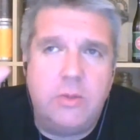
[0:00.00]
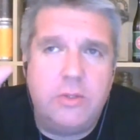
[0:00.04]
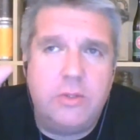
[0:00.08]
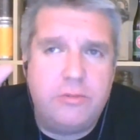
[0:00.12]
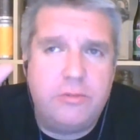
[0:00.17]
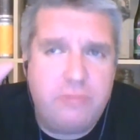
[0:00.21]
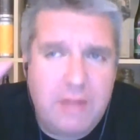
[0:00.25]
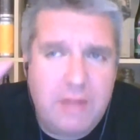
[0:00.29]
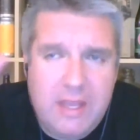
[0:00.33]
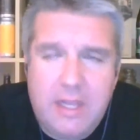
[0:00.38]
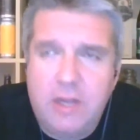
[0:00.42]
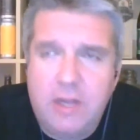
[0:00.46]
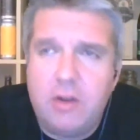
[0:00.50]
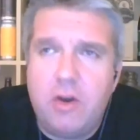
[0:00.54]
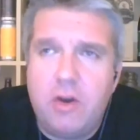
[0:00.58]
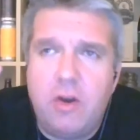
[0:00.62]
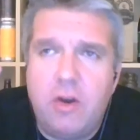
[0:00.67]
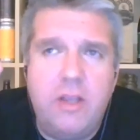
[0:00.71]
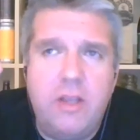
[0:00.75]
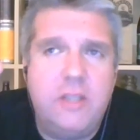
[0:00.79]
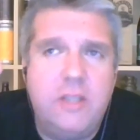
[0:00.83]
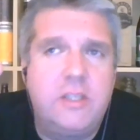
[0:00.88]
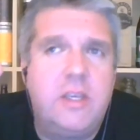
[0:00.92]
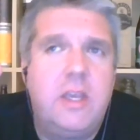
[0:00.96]
It was really
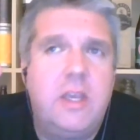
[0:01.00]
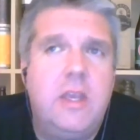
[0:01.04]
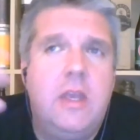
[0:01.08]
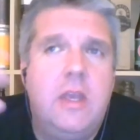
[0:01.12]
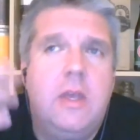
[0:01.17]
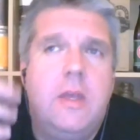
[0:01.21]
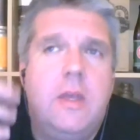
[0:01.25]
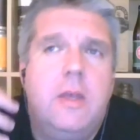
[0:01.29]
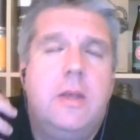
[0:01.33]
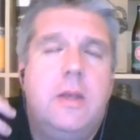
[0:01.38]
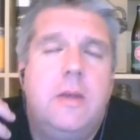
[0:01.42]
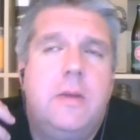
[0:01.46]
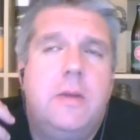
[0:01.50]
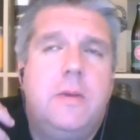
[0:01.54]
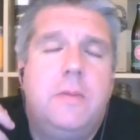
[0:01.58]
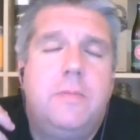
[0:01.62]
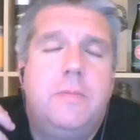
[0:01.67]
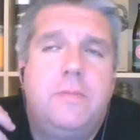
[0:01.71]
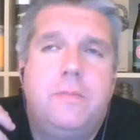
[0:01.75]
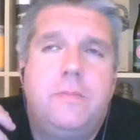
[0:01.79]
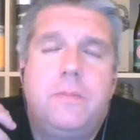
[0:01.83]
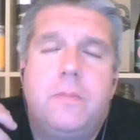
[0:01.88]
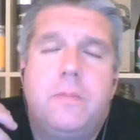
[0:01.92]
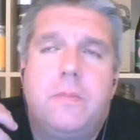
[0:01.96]
noisy.
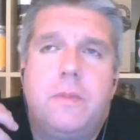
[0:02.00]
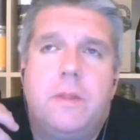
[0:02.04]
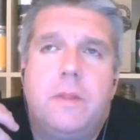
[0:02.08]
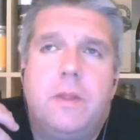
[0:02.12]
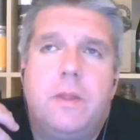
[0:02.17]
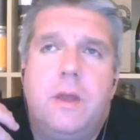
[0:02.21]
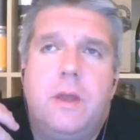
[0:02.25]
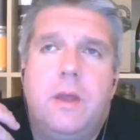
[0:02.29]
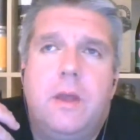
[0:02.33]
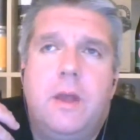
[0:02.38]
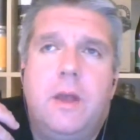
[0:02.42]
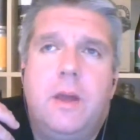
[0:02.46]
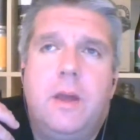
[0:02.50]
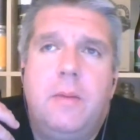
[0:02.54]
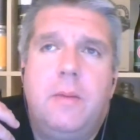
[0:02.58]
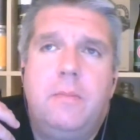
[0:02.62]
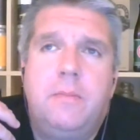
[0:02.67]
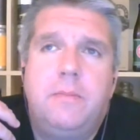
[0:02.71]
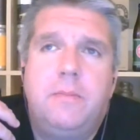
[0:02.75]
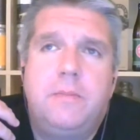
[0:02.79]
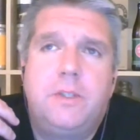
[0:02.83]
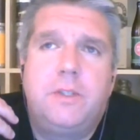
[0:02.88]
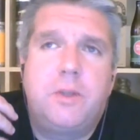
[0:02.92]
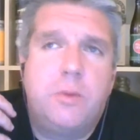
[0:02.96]

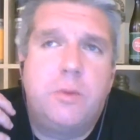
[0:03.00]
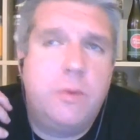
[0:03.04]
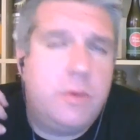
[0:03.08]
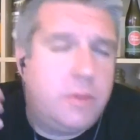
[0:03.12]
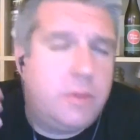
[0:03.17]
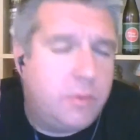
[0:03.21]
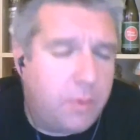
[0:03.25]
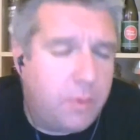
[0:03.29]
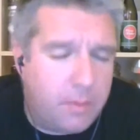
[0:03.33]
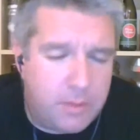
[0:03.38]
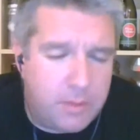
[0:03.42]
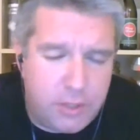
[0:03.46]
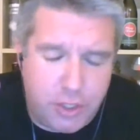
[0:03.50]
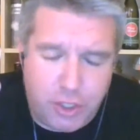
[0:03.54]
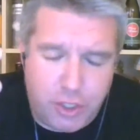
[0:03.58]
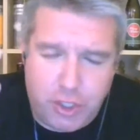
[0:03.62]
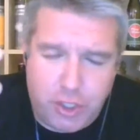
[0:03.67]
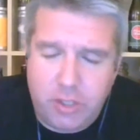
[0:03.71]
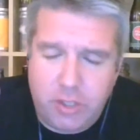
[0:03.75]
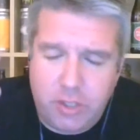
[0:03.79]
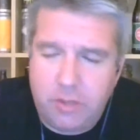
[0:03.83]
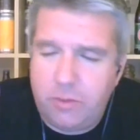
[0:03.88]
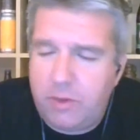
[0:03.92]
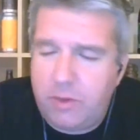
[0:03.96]
Um, so the one
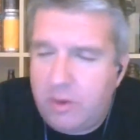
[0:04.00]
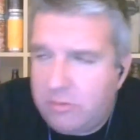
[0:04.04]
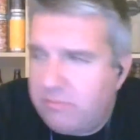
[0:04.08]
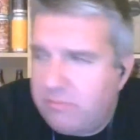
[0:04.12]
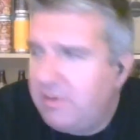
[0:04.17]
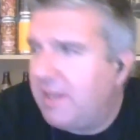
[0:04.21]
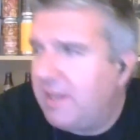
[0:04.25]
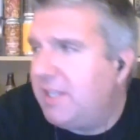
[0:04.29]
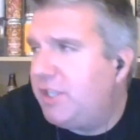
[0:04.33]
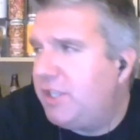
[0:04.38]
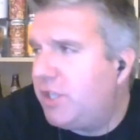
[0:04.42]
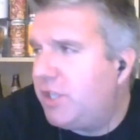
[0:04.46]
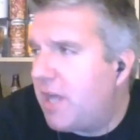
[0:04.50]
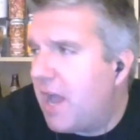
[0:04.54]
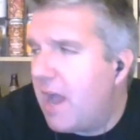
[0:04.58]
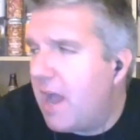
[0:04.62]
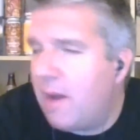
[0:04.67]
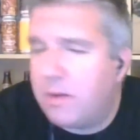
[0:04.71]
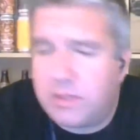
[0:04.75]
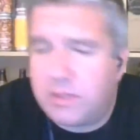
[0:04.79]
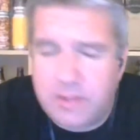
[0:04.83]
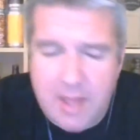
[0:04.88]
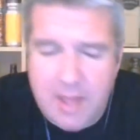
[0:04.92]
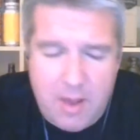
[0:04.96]
which we couldn't really
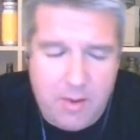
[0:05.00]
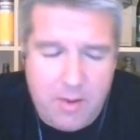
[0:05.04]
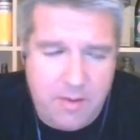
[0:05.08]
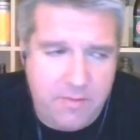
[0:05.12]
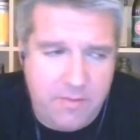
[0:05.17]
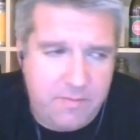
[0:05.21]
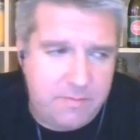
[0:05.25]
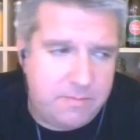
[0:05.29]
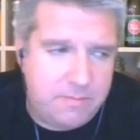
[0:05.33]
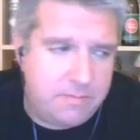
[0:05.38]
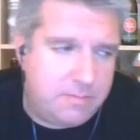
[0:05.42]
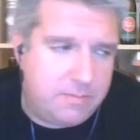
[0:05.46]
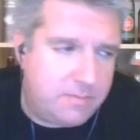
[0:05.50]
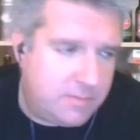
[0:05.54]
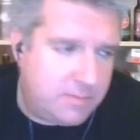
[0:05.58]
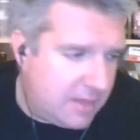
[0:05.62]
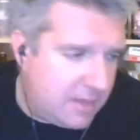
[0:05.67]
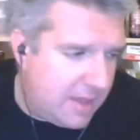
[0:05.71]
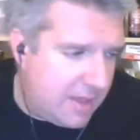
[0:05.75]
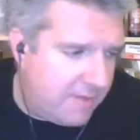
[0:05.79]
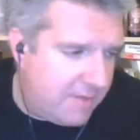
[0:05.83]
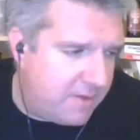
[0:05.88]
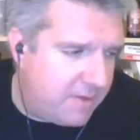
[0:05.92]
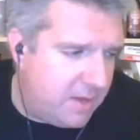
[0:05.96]
chat. I was there with
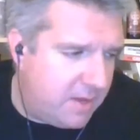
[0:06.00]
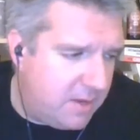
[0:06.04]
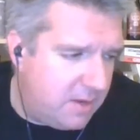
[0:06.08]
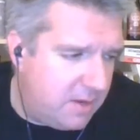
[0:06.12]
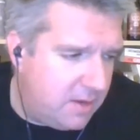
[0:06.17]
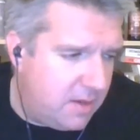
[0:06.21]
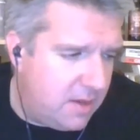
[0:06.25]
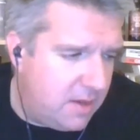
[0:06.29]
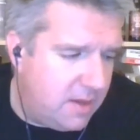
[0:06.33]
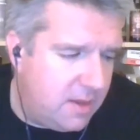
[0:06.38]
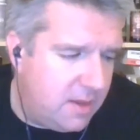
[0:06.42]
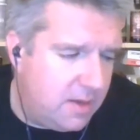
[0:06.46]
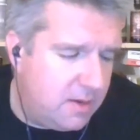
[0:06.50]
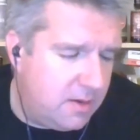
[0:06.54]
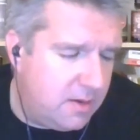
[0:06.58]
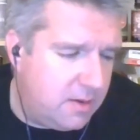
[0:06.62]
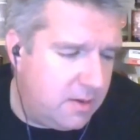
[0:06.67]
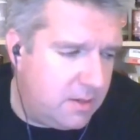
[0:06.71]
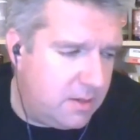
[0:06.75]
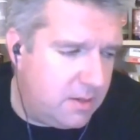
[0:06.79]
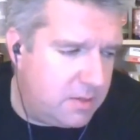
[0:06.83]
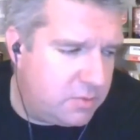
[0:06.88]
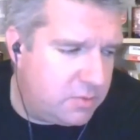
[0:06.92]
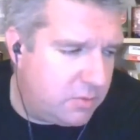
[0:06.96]
Gavin uh,
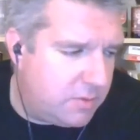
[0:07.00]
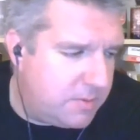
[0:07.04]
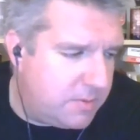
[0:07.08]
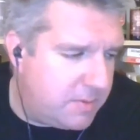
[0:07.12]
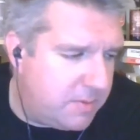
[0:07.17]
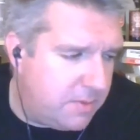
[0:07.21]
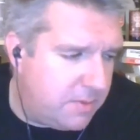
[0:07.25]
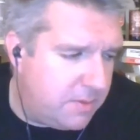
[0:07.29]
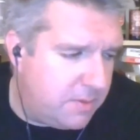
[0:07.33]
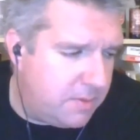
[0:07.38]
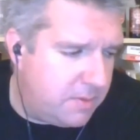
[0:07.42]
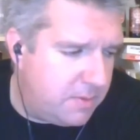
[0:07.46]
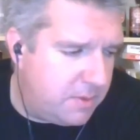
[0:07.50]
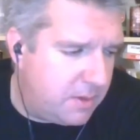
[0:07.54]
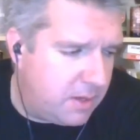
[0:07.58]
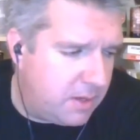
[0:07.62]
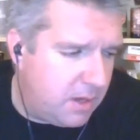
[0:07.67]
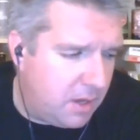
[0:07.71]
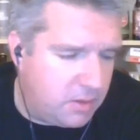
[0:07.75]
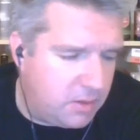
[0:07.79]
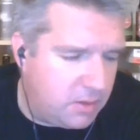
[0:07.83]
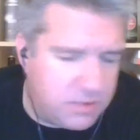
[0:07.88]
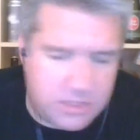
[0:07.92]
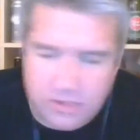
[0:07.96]
is one of my
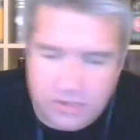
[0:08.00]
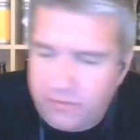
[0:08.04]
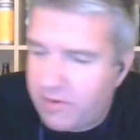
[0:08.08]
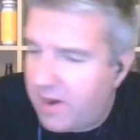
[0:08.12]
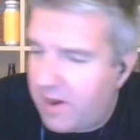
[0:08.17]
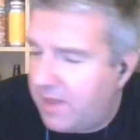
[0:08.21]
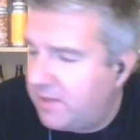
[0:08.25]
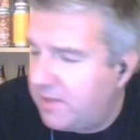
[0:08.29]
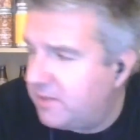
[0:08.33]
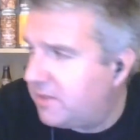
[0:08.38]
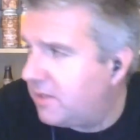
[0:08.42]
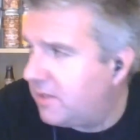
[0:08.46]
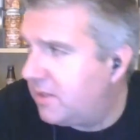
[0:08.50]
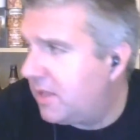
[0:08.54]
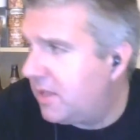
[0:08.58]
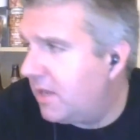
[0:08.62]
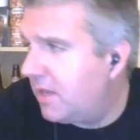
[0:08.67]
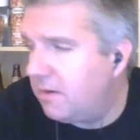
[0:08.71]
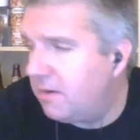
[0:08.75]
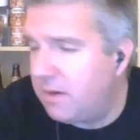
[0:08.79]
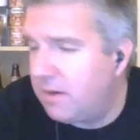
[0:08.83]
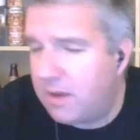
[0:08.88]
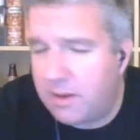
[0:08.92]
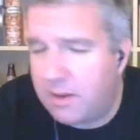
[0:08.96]
closest friends, and
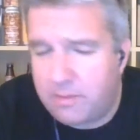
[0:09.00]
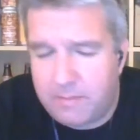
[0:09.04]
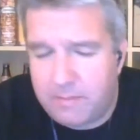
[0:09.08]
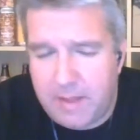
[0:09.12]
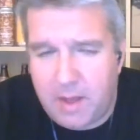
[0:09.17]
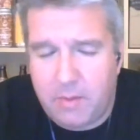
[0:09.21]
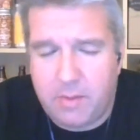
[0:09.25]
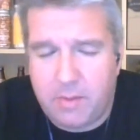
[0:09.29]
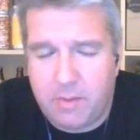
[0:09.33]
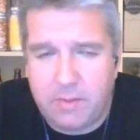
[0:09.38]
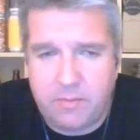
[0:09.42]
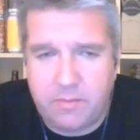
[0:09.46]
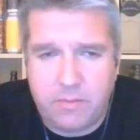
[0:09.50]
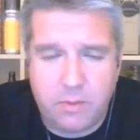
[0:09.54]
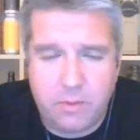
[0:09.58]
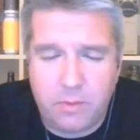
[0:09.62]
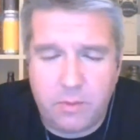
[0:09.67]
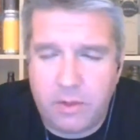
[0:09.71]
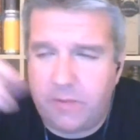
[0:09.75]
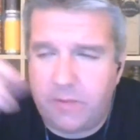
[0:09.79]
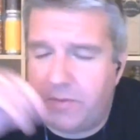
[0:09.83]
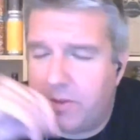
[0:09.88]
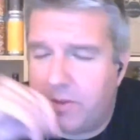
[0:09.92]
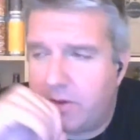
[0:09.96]
then I met with the
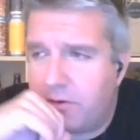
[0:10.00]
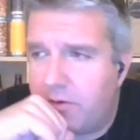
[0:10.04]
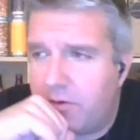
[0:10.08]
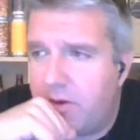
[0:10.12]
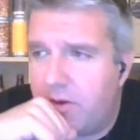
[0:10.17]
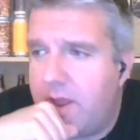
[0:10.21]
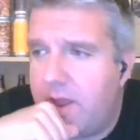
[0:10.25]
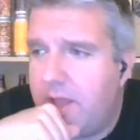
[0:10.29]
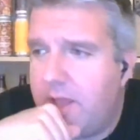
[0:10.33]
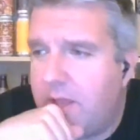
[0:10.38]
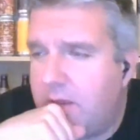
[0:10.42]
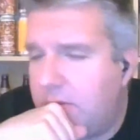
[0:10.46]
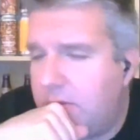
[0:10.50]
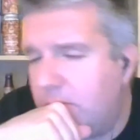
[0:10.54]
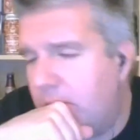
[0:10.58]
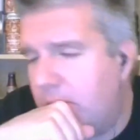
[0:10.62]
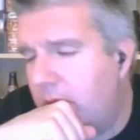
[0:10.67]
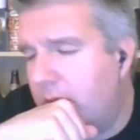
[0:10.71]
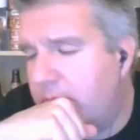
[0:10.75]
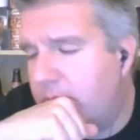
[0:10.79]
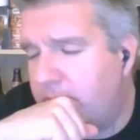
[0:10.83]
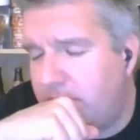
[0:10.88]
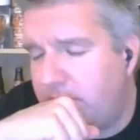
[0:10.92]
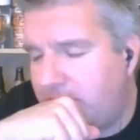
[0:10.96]
wonderful Craig.
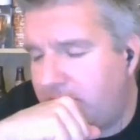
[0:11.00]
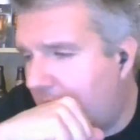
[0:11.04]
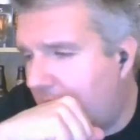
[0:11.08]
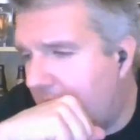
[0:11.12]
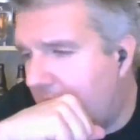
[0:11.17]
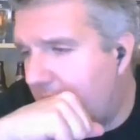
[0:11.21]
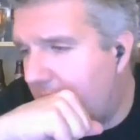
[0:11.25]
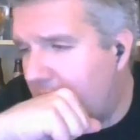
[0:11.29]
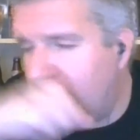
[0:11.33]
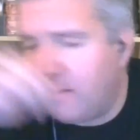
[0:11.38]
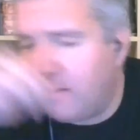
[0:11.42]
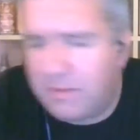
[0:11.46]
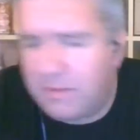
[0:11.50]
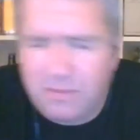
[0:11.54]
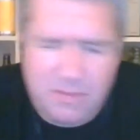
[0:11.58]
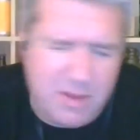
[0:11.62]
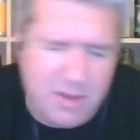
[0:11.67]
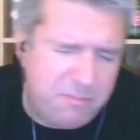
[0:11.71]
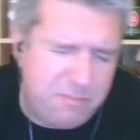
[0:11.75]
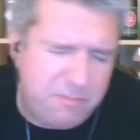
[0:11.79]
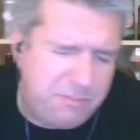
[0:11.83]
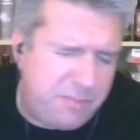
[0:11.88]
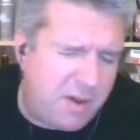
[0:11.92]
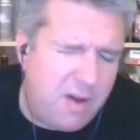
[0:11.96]
What a darling!
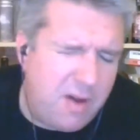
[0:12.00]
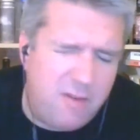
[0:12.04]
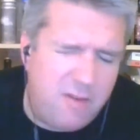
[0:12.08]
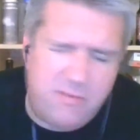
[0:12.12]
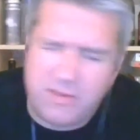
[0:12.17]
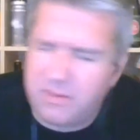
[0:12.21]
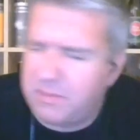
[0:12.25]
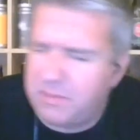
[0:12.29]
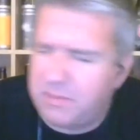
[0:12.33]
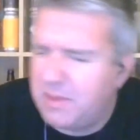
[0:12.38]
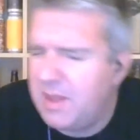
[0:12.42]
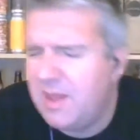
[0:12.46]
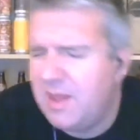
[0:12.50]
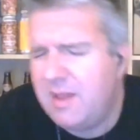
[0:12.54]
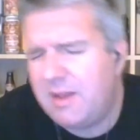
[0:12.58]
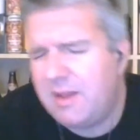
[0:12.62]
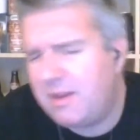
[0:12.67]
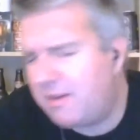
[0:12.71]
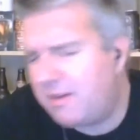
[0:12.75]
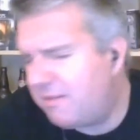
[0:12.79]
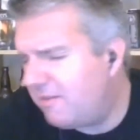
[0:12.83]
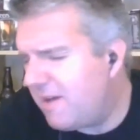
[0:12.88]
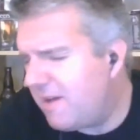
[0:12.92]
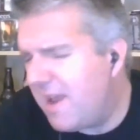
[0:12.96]
To both of them,
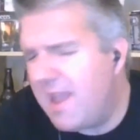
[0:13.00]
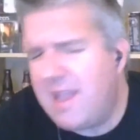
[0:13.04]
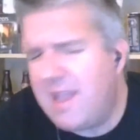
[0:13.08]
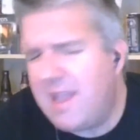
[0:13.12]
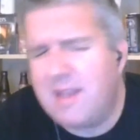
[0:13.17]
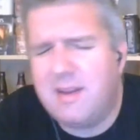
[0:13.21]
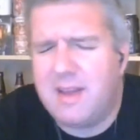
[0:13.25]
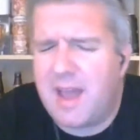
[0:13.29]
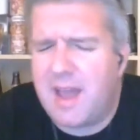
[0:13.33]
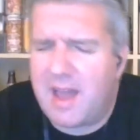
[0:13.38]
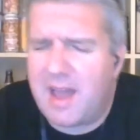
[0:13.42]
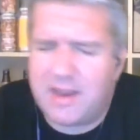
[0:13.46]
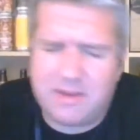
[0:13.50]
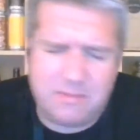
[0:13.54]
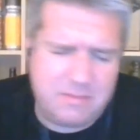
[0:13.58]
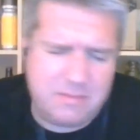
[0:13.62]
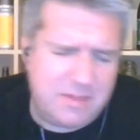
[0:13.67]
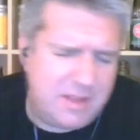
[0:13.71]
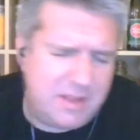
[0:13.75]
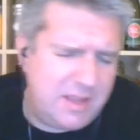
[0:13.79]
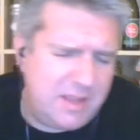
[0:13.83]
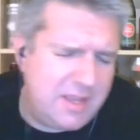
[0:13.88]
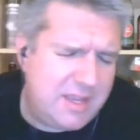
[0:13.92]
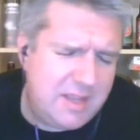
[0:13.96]
Craig and
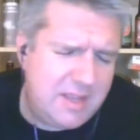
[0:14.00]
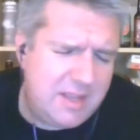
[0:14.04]
Adam.